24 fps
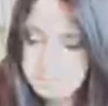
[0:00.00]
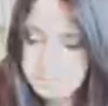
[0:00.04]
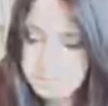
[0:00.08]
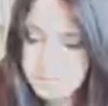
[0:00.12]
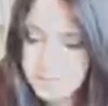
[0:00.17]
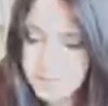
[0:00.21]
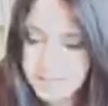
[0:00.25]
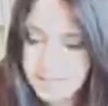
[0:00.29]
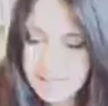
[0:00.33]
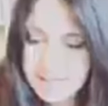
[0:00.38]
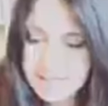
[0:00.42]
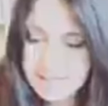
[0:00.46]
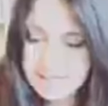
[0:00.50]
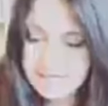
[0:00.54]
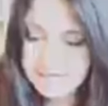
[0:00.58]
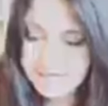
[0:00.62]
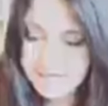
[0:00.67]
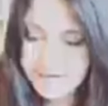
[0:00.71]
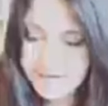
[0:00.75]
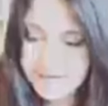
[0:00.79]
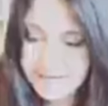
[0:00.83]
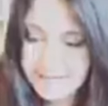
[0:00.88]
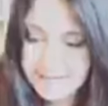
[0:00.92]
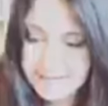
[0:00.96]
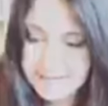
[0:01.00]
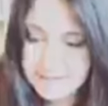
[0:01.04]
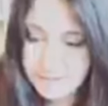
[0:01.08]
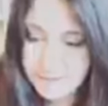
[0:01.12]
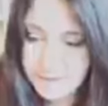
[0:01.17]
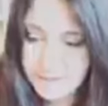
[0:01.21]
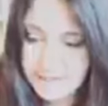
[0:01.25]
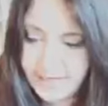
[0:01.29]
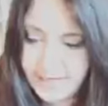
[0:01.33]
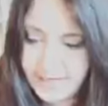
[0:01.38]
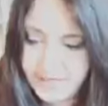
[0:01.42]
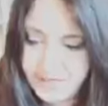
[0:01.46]
His feet were
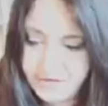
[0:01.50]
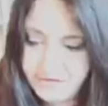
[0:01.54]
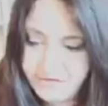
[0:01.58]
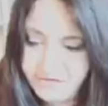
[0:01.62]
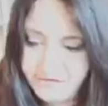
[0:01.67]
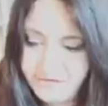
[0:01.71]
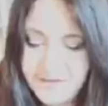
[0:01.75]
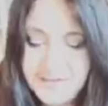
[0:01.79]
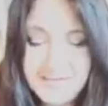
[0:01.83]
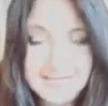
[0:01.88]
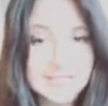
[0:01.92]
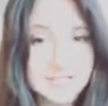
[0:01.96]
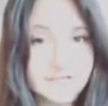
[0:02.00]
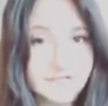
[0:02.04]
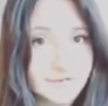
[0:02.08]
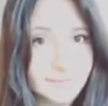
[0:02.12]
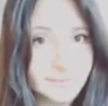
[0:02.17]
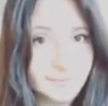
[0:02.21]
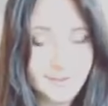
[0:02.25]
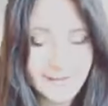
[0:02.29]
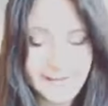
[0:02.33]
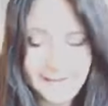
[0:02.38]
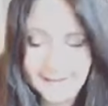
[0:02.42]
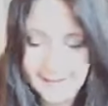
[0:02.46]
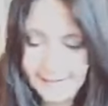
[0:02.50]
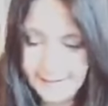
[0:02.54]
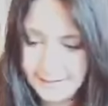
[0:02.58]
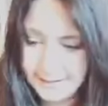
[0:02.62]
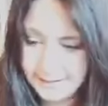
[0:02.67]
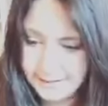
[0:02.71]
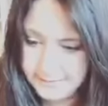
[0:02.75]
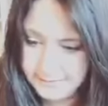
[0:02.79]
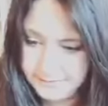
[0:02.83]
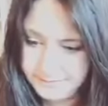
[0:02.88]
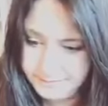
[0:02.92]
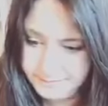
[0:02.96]
like the feet of a
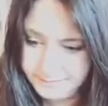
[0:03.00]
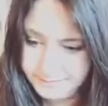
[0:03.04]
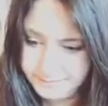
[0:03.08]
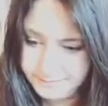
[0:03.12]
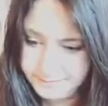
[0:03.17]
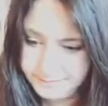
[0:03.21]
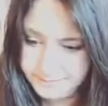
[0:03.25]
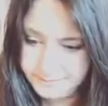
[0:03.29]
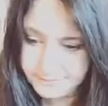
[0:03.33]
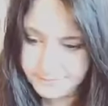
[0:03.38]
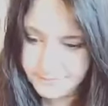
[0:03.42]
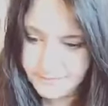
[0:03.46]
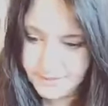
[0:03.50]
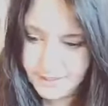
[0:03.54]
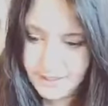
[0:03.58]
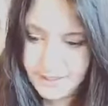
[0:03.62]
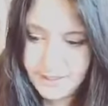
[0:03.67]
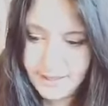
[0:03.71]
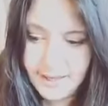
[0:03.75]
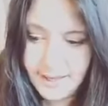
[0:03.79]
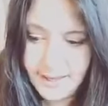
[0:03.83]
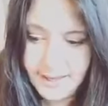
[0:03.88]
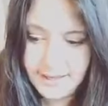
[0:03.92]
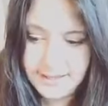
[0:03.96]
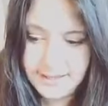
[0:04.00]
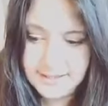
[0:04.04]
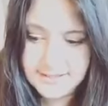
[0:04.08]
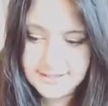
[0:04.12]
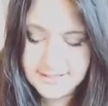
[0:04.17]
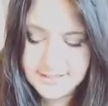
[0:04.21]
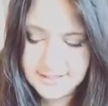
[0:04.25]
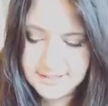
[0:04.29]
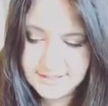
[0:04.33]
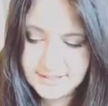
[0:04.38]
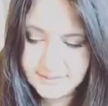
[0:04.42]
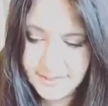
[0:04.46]
bear, and
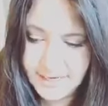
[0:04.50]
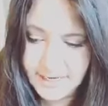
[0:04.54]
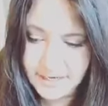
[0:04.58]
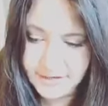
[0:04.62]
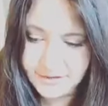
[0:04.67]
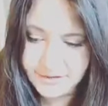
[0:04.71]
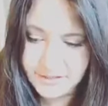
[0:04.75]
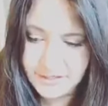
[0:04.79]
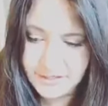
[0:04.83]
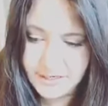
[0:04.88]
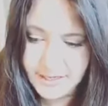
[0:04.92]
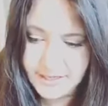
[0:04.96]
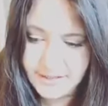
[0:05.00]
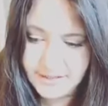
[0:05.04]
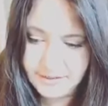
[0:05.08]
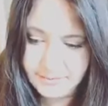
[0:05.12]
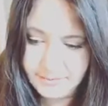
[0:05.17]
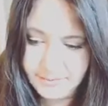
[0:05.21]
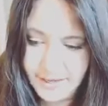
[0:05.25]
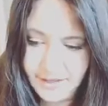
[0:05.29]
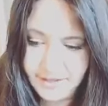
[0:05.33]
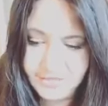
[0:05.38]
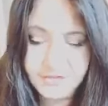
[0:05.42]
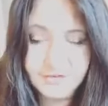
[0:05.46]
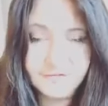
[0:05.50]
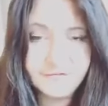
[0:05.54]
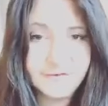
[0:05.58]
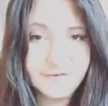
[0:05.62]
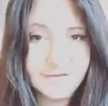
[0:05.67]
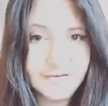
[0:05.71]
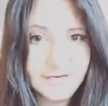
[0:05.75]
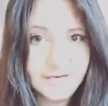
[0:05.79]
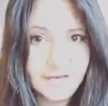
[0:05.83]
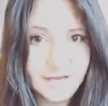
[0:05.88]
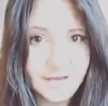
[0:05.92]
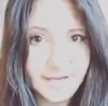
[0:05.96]
his mouth like the mouth of a
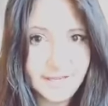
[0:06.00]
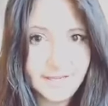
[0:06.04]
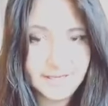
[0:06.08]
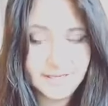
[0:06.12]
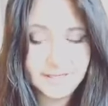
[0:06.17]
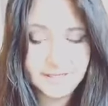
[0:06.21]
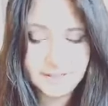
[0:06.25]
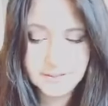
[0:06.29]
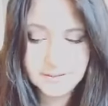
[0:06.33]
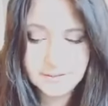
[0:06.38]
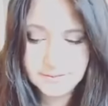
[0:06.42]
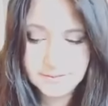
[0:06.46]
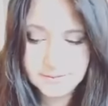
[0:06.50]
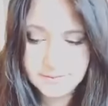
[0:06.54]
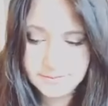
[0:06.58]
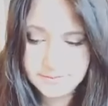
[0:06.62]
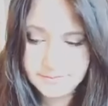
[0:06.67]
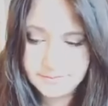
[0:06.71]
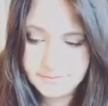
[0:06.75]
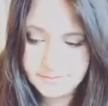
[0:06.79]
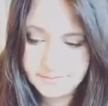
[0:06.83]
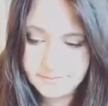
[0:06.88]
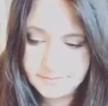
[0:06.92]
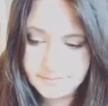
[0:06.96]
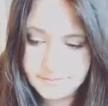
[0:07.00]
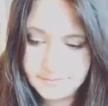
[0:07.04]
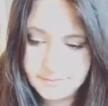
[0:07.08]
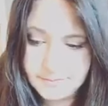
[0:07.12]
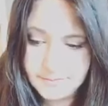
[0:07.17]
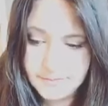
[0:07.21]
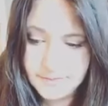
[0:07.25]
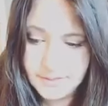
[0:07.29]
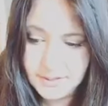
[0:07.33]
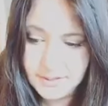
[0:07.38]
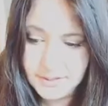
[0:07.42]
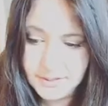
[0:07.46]
lion.
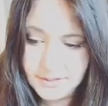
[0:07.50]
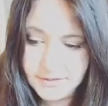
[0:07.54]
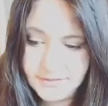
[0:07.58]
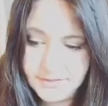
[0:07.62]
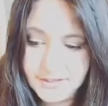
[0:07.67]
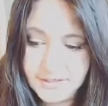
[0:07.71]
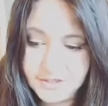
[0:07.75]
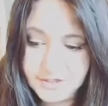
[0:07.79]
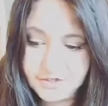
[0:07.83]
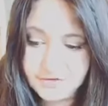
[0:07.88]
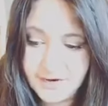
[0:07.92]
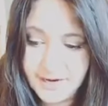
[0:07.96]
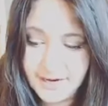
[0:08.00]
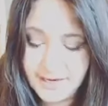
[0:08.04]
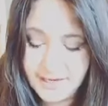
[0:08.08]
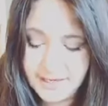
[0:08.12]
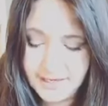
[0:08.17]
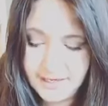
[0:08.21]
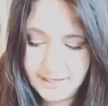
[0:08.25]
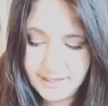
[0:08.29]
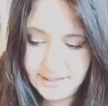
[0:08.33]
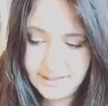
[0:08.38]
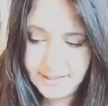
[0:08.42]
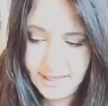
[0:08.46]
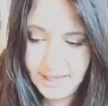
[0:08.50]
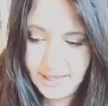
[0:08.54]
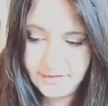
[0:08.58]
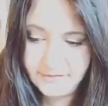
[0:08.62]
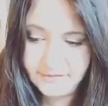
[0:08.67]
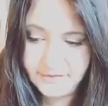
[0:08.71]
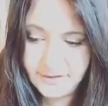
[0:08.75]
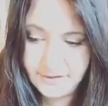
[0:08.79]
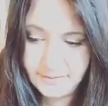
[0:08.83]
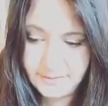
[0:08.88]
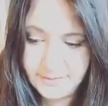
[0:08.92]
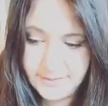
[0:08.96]
The dragon
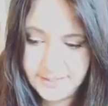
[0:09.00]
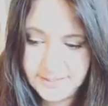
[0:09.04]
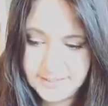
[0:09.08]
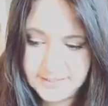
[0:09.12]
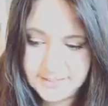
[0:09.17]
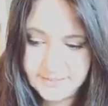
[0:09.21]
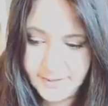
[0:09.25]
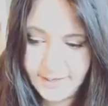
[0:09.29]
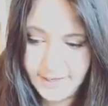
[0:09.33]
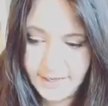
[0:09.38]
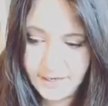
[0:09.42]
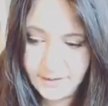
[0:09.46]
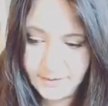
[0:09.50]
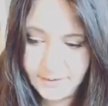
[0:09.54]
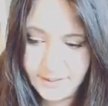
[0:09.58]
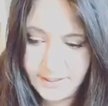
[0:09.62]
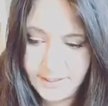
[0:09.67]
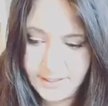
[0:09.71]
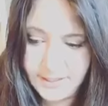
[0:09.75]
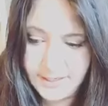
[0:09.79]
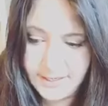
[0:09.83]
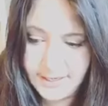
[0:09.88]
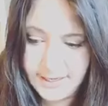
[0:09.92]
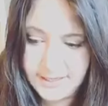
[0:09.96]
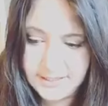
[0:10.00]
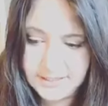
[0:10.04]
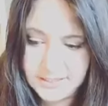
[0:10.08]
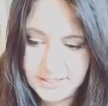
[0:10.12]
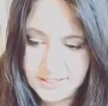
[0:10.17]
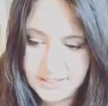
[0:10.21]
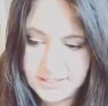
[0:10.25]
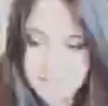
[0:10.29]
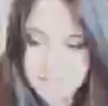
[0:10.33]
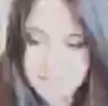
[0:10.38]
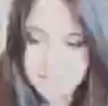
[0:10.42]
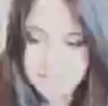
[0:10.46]
gave him his power and
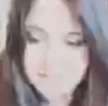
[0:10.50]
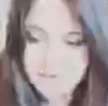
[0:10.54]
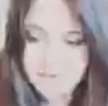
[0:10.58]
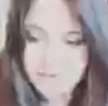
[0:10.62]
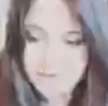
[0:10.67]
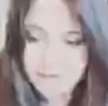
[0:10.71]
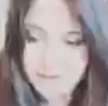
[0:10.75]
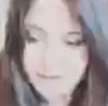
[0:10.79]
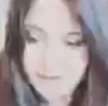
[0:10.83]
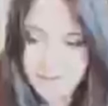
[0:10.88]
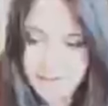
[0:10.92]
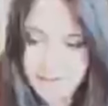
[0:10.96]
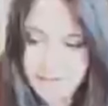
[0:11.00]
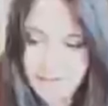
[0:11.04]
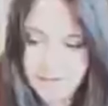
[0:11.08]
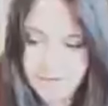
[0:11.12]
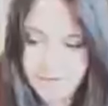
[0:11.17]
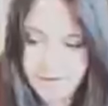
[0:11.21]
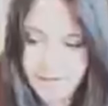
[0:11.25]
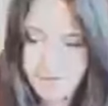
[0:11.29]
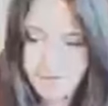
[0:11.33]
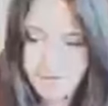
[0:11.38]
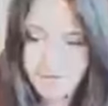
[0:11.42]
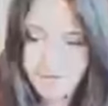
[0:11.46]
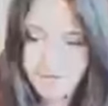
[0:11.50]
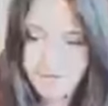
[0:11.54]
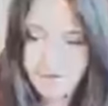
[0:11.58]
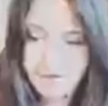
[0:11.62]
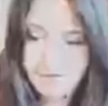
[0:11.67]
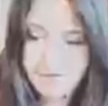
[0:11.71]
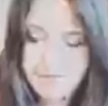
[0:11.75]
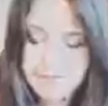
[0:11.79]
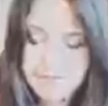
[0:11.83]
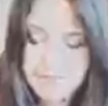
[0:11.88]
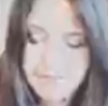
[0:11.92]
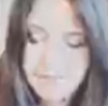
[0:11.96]
his throne and great
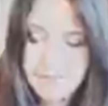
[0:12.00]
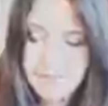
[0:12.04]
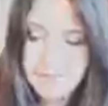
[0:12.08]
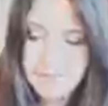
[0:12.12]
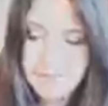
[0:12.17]
authority.